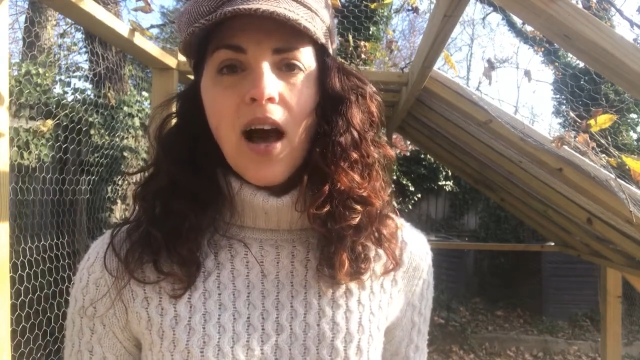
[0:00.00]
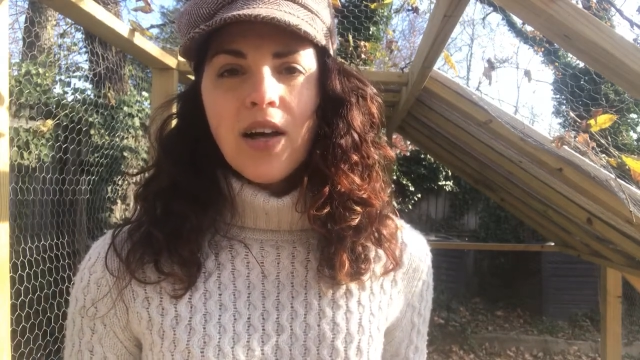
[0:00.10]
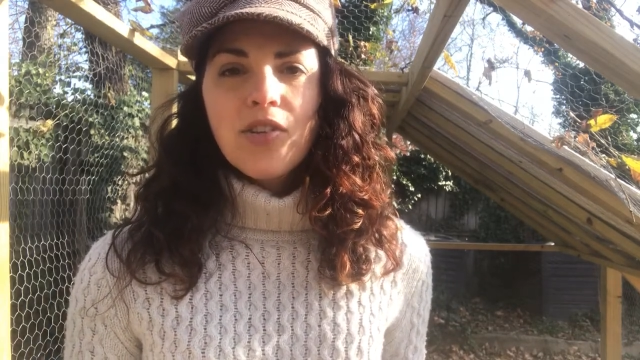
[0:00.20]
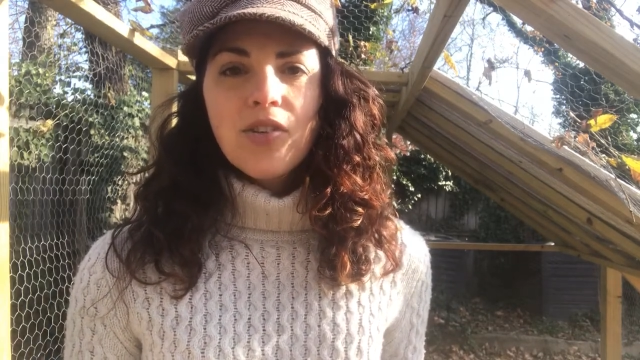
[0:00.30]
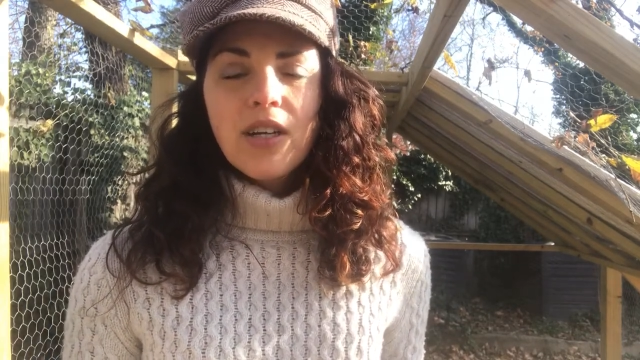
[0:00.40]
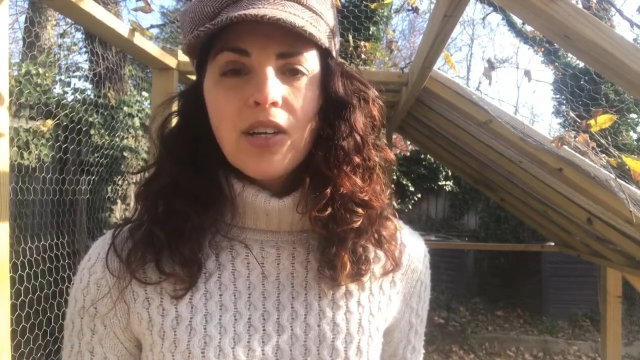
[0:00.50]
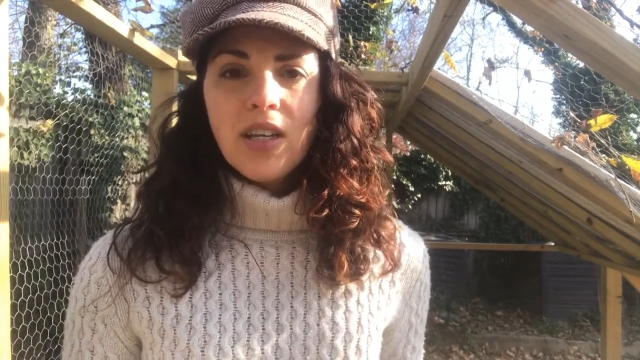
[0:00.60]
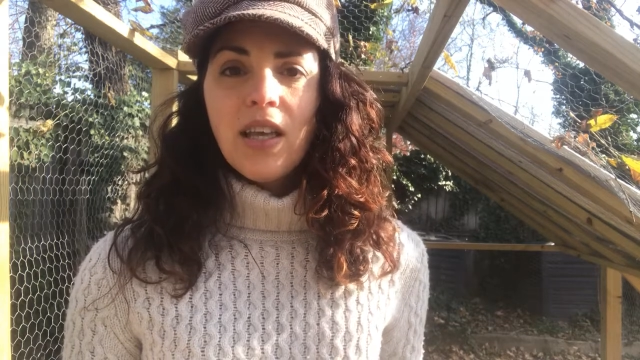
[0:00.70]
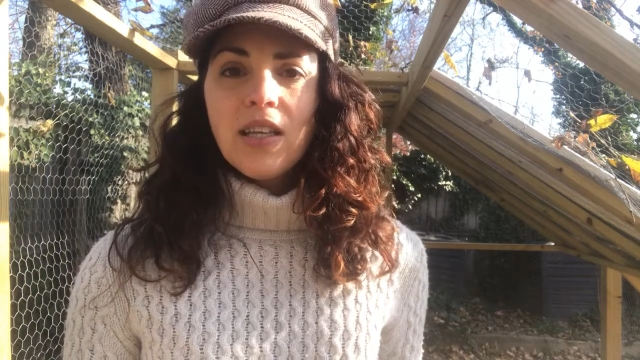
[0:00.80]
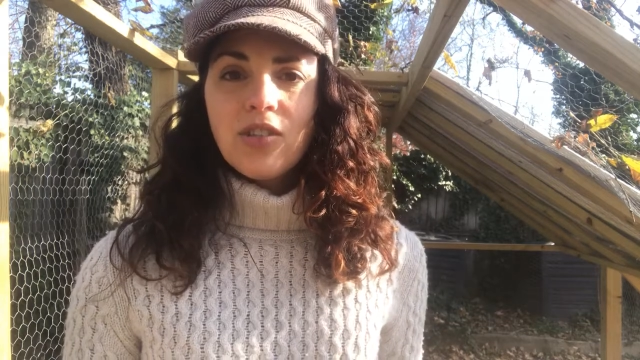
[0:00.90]
under an
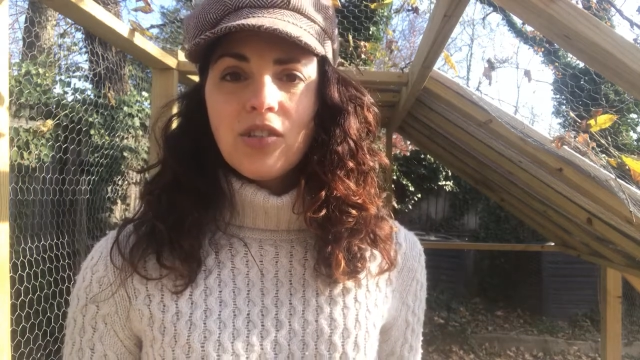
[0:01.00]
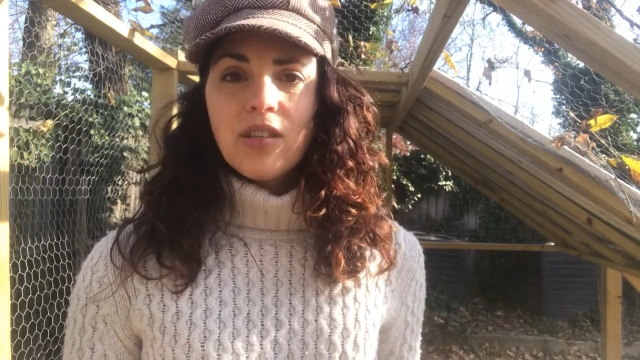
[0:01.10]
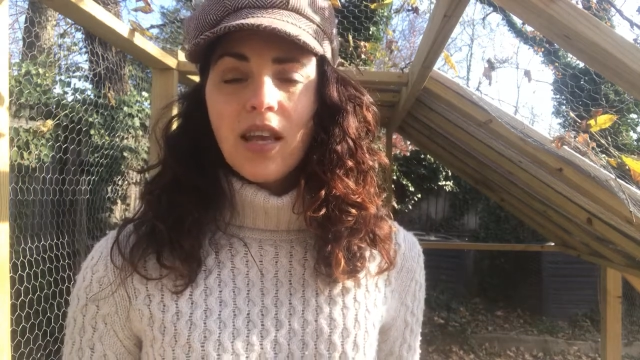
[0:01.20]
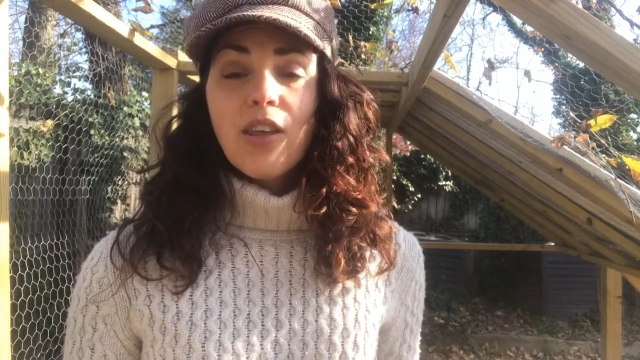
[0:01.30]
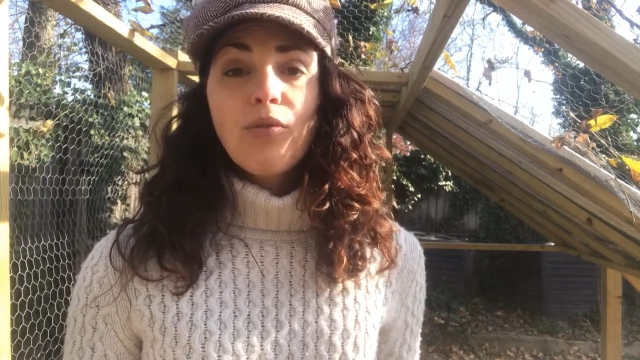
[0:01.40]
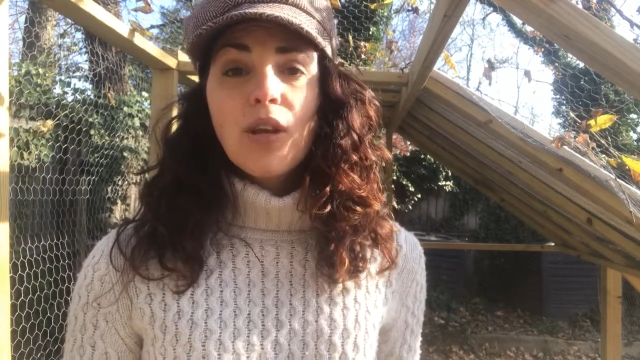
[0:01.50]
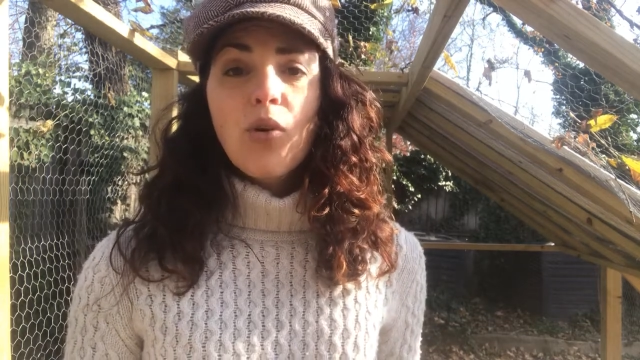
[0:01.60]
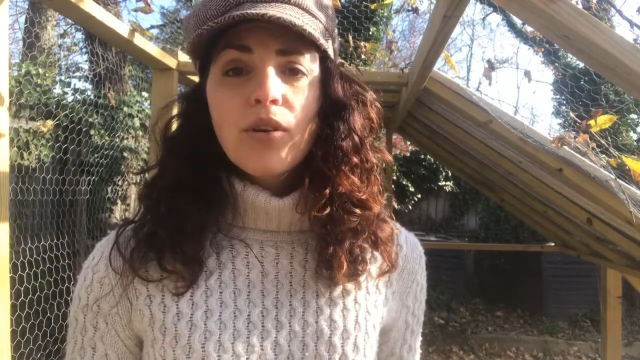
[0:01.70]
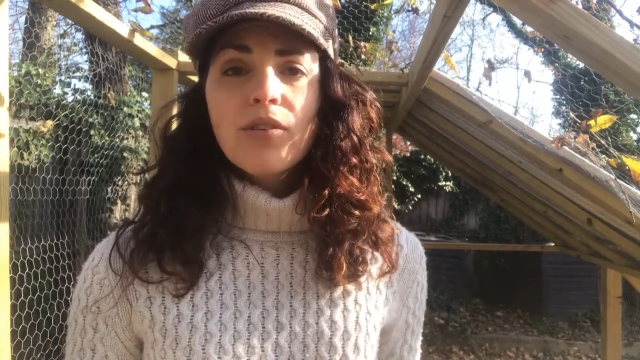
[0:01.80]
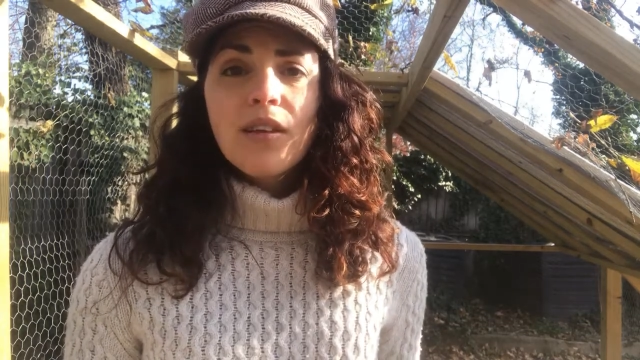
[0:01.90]
inch, like
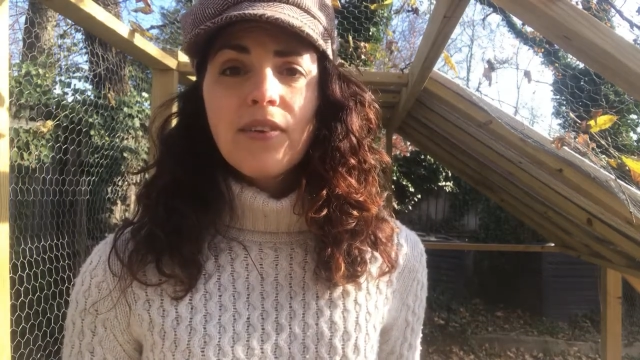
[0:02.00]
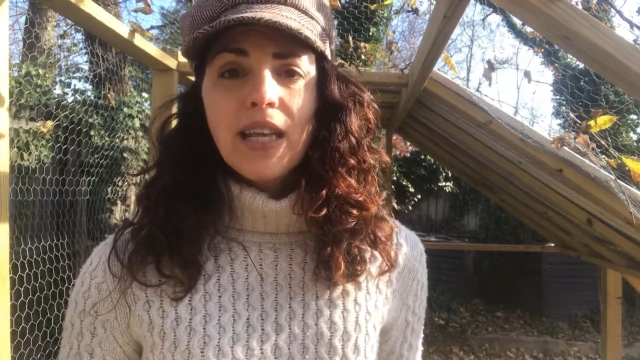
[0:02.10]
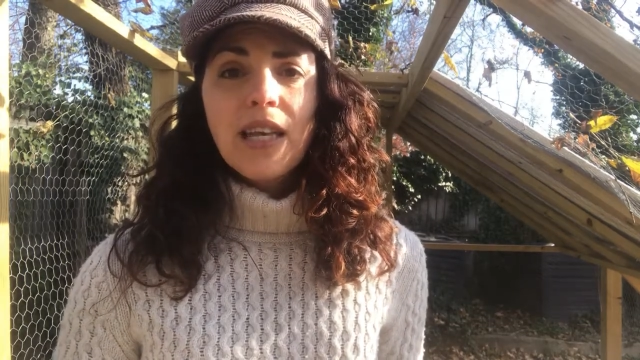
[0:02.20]
3/4 of an